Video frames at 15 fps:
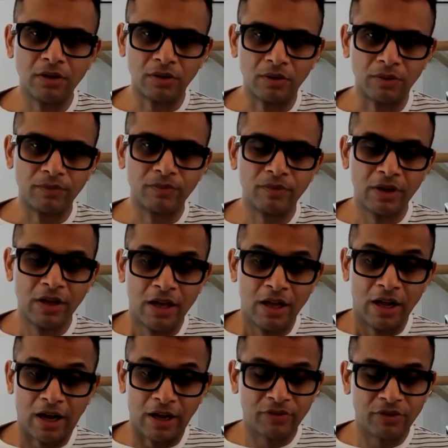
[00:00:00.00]
You know,
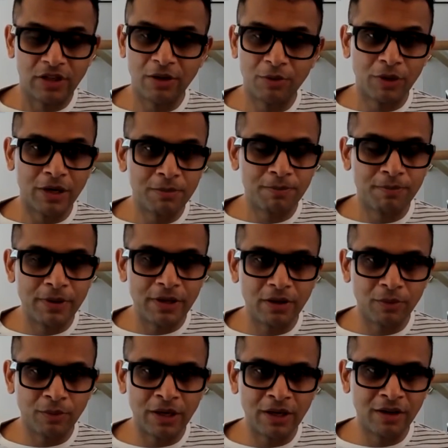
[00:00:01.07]
I've seen
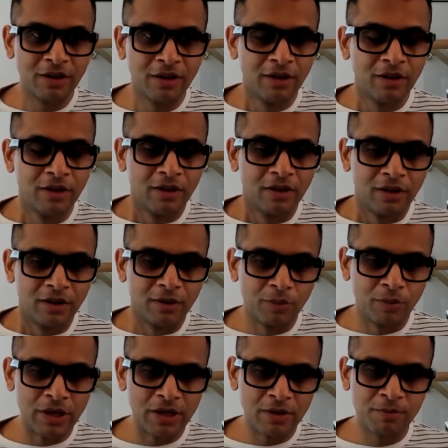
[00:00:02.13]

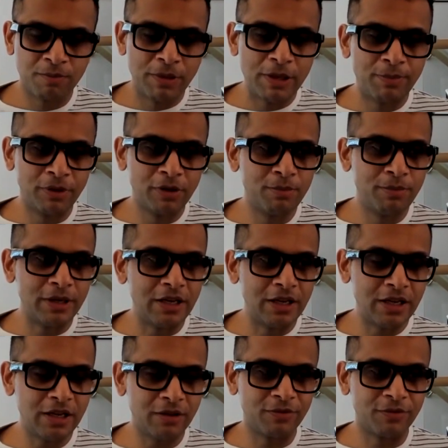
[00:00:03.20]
when people
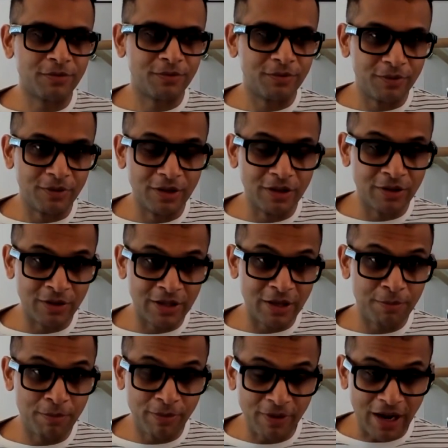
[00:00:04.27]
believe, then
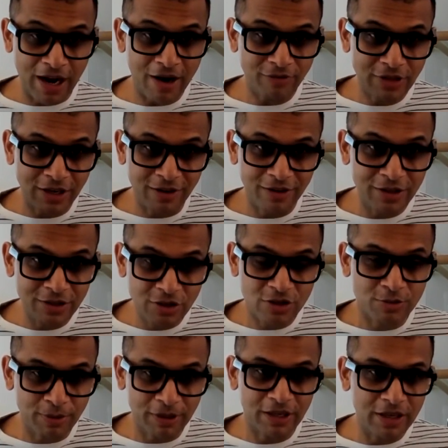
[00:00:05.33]
they have that
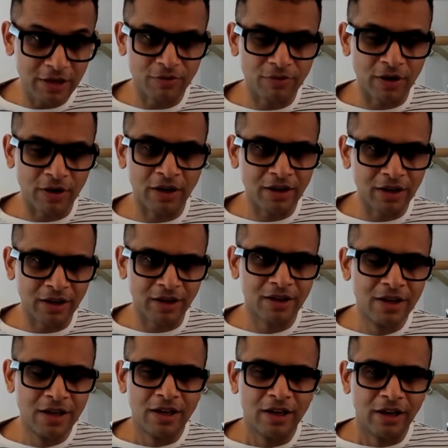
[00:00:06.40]
religious belief, right?
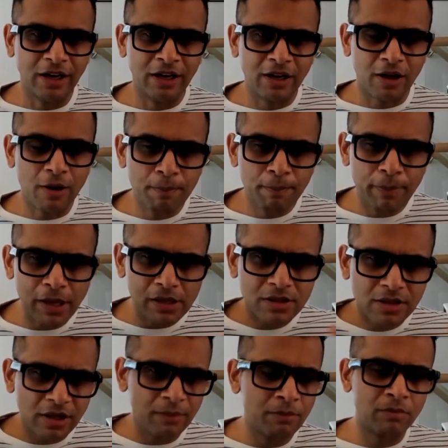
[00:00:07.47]
Like it
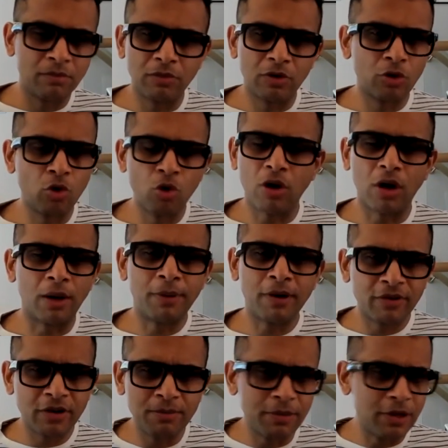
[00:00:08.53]
compels them to go
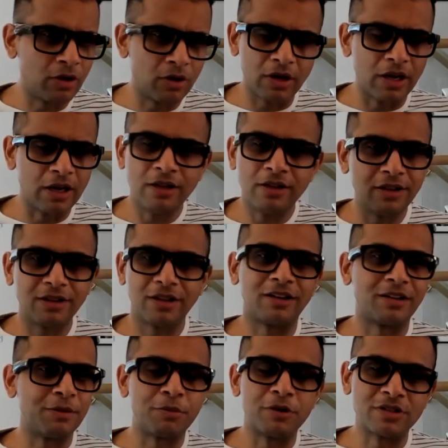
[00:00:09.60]
above and beyond anything
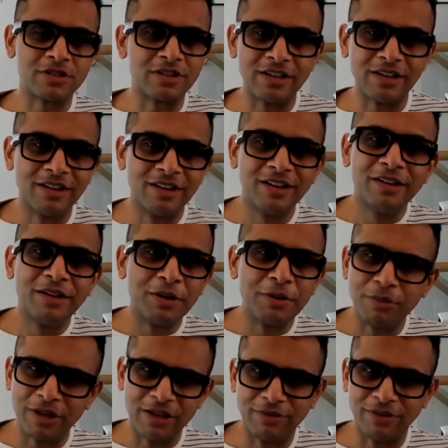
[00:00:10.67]
that they personally
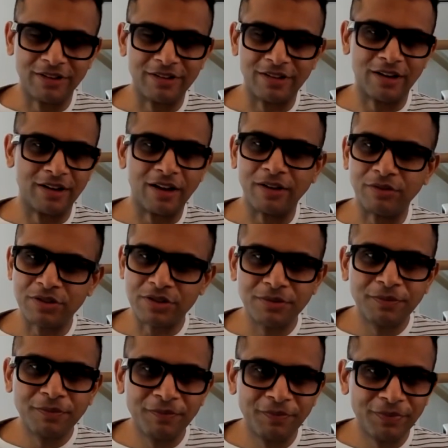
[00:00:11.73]
believe in their
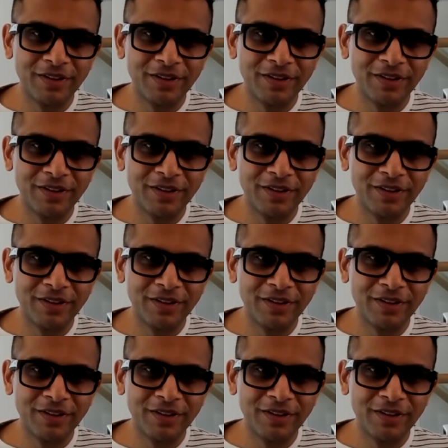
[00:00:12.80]
lives.